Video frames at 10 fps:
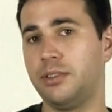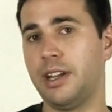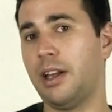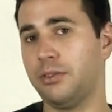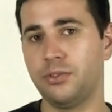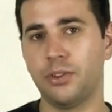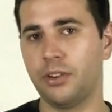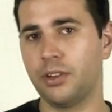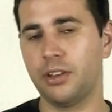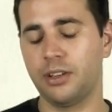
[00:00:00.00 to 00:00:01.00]

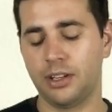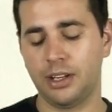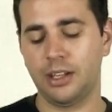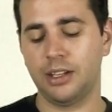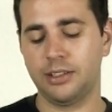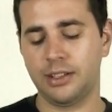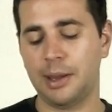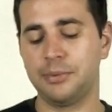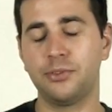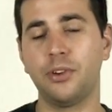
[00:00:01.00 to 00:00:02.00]
downstroke,
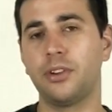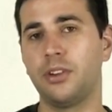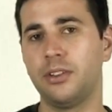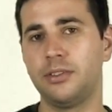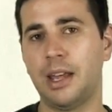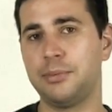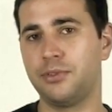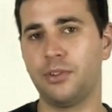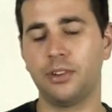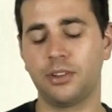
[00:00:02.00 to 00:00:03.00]
tap stroke, tap
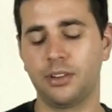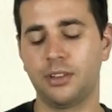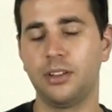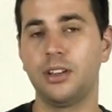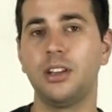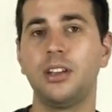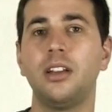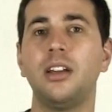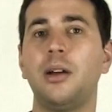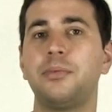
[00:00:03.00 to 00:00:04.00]
stroke,
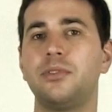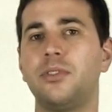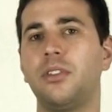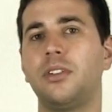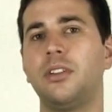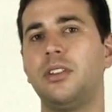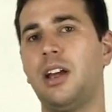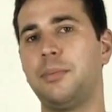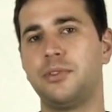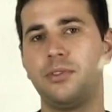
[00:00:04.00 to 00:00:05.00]
up stroke,
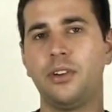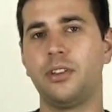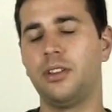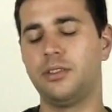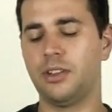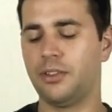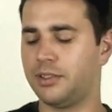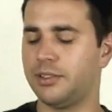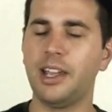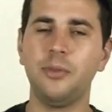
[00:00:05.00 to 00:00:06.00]
up stroke. So the
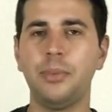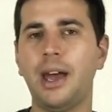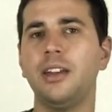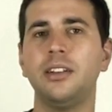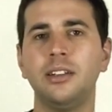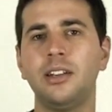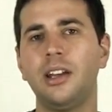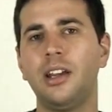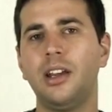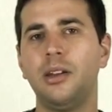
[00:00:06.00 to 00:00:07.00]
same pattern,
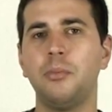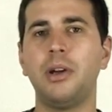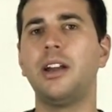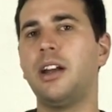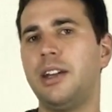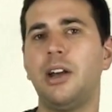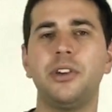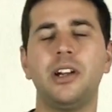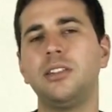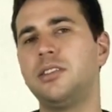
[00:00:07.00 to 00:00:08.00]
but now
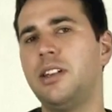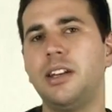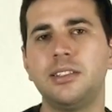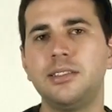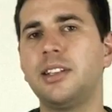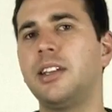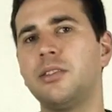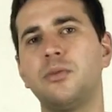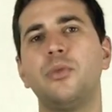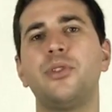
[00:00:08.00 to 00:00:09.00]
in an alternating
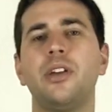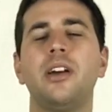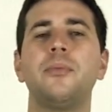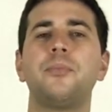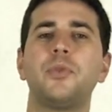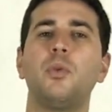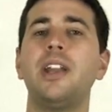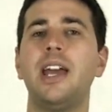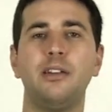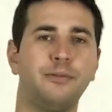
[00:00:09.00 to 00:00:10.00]
sticking with
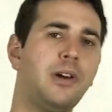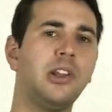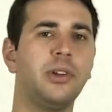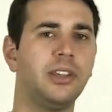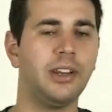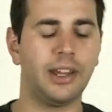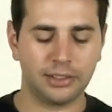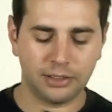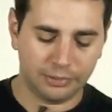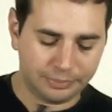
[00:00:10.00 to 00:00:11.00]
one hand following the
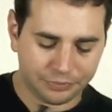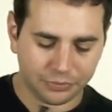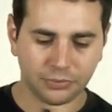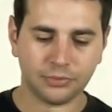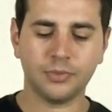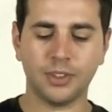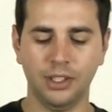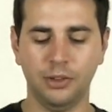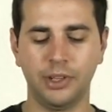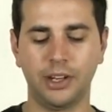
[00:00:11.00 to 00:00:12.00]
next.
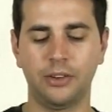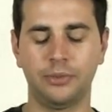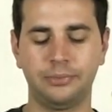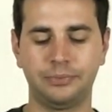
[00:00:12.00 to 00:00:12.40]
Here we go.